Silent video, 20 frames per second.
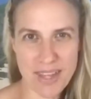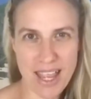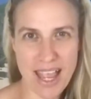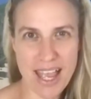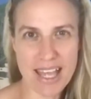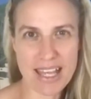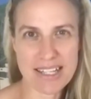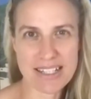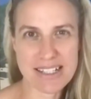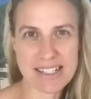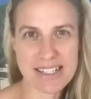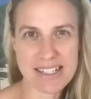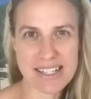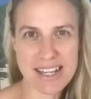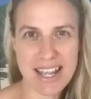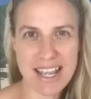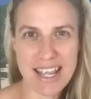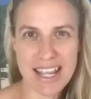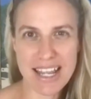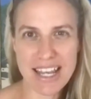And
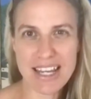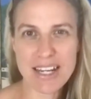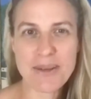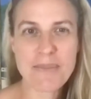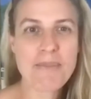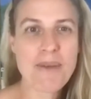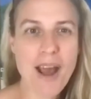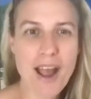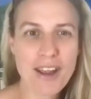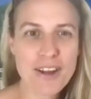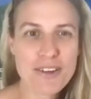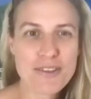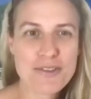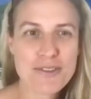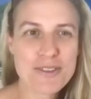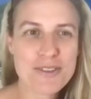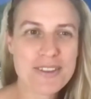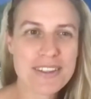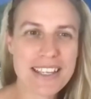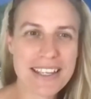in a
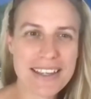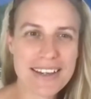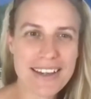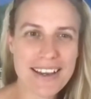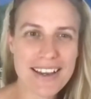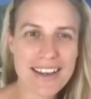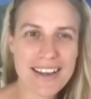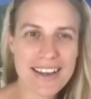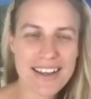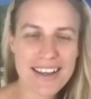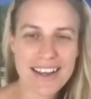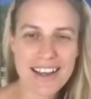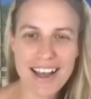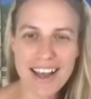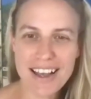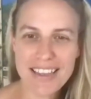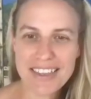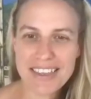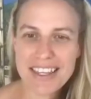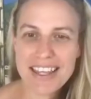mindful leader,
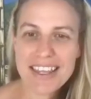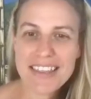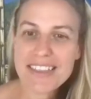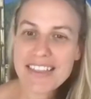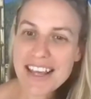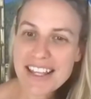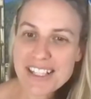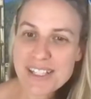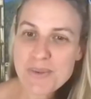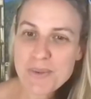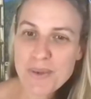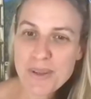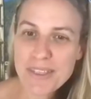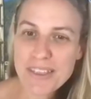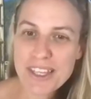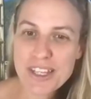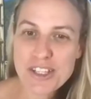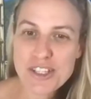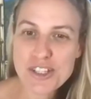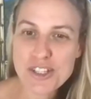I think that's
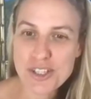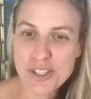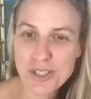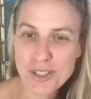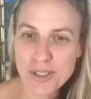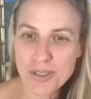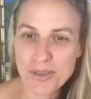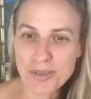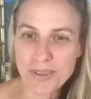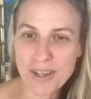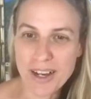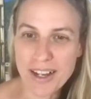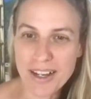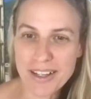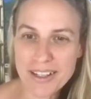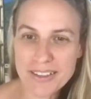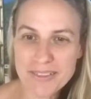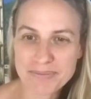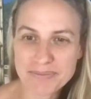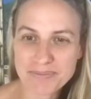what they do,
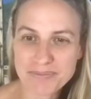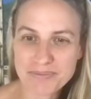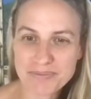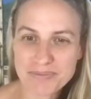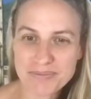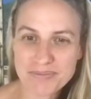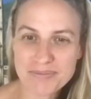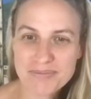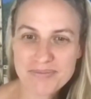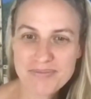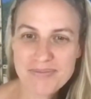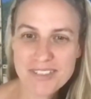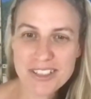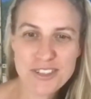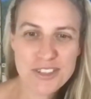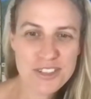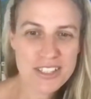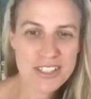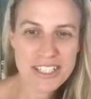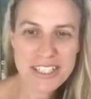right?
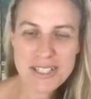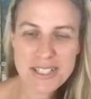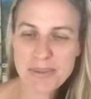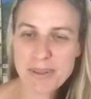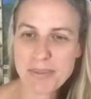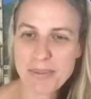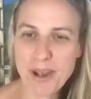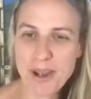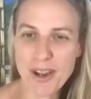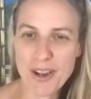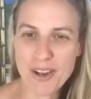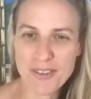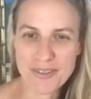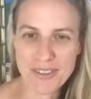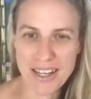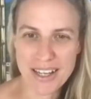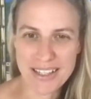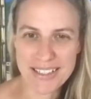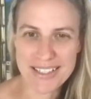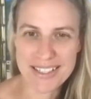Don't need to be
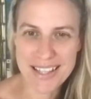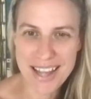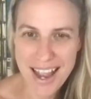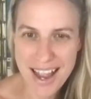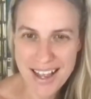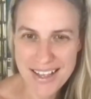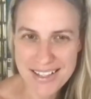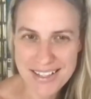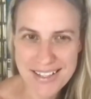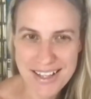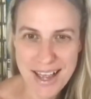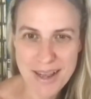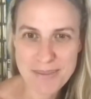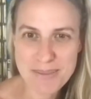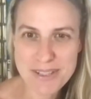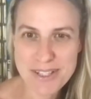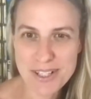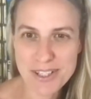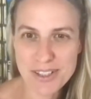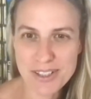perfect. Yes,
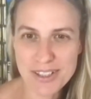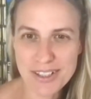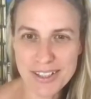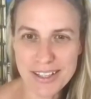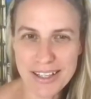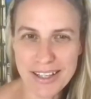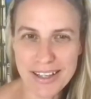absolutely.